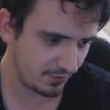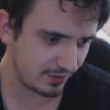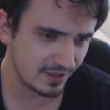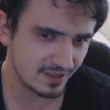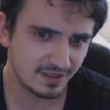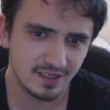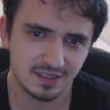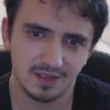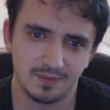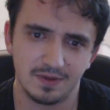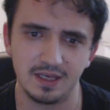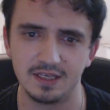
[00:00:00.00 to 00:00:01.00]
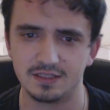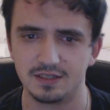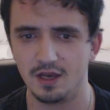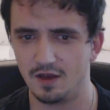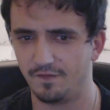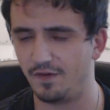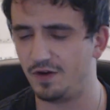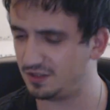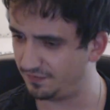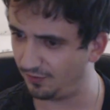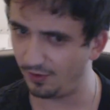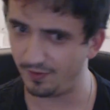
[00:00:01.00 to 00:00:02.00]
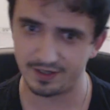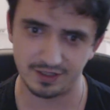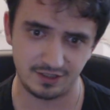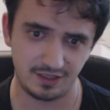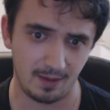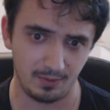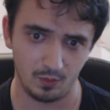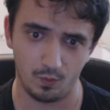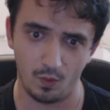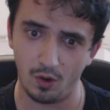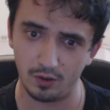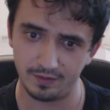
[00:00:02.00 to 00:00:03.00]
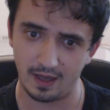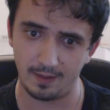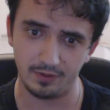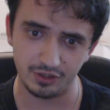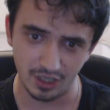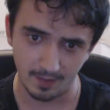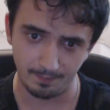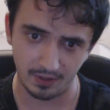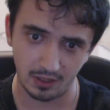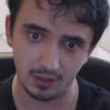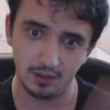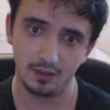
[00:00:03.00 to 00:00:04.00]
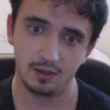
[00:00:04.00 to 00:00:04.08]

Arena system is, first of all, there's double jumping,